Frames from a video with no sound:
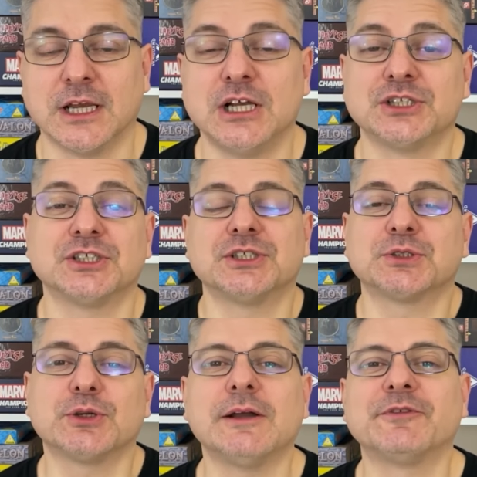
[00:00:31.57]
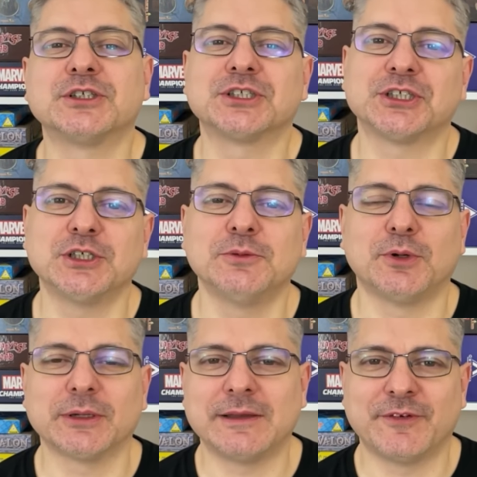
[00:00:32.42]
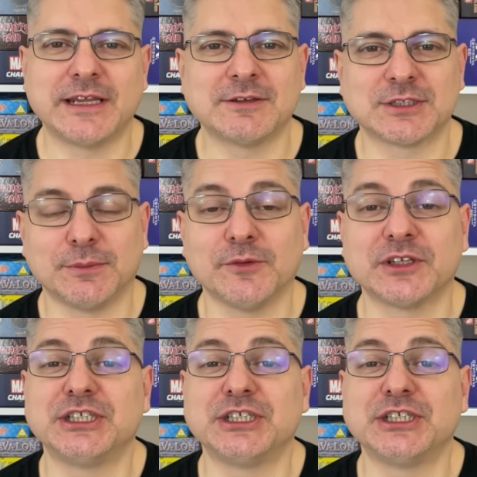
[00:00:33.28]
So subscribe for just 2 game videos a month